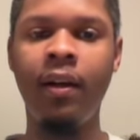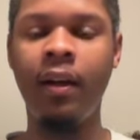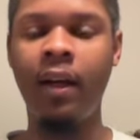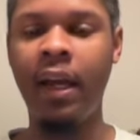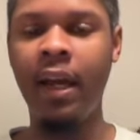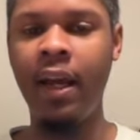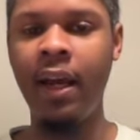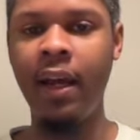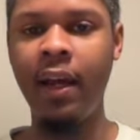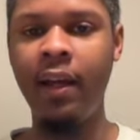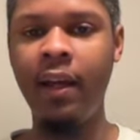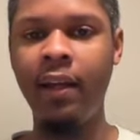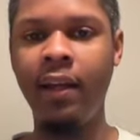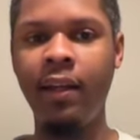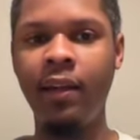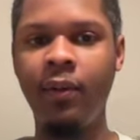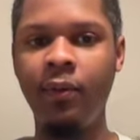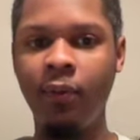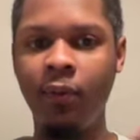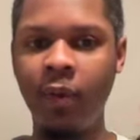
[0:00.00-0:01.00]

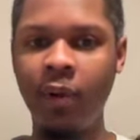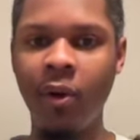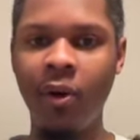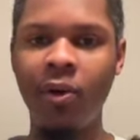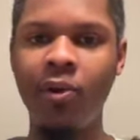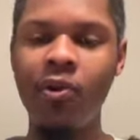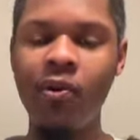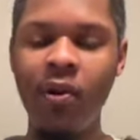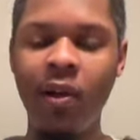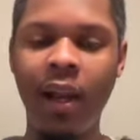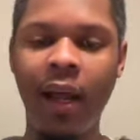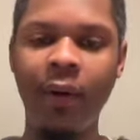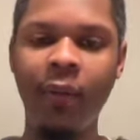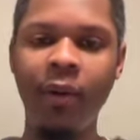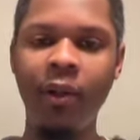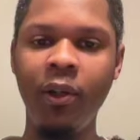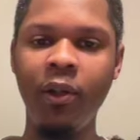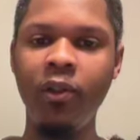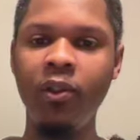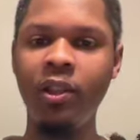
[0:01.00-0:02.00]
and we're gonna do it like we
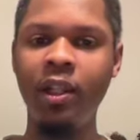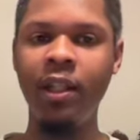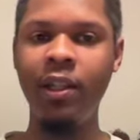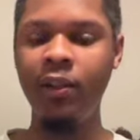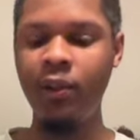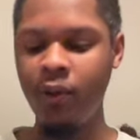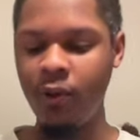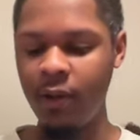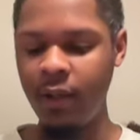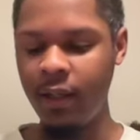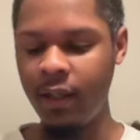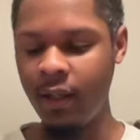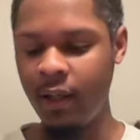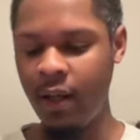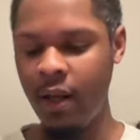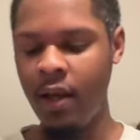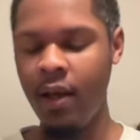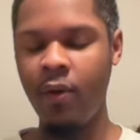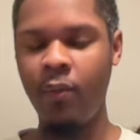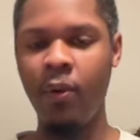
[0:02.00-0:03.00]
usually do it.
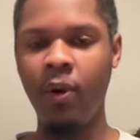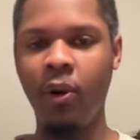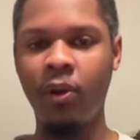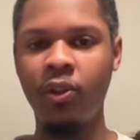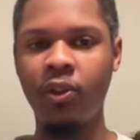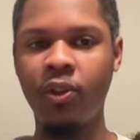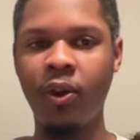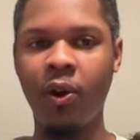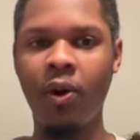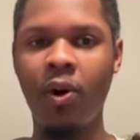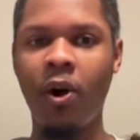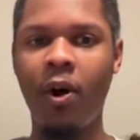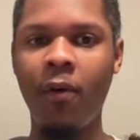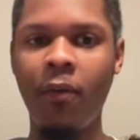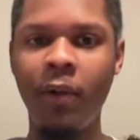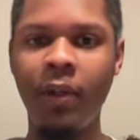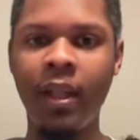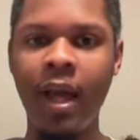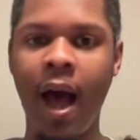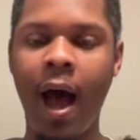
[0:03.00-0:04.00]
We're gonna start off
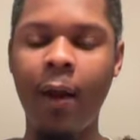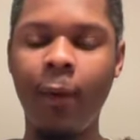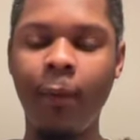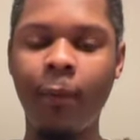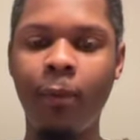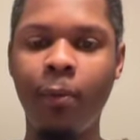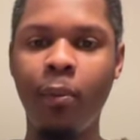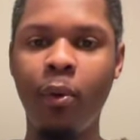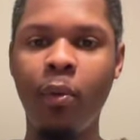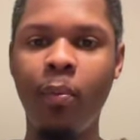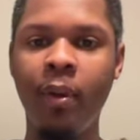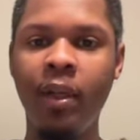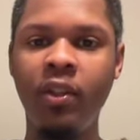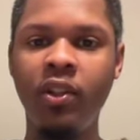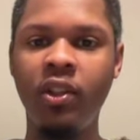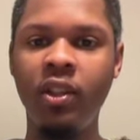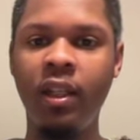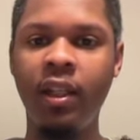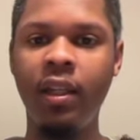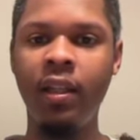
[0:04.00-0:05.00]
with the honorable
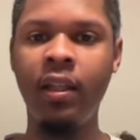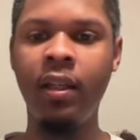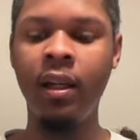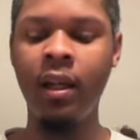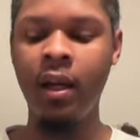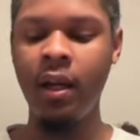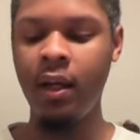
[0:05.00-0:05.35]
mention.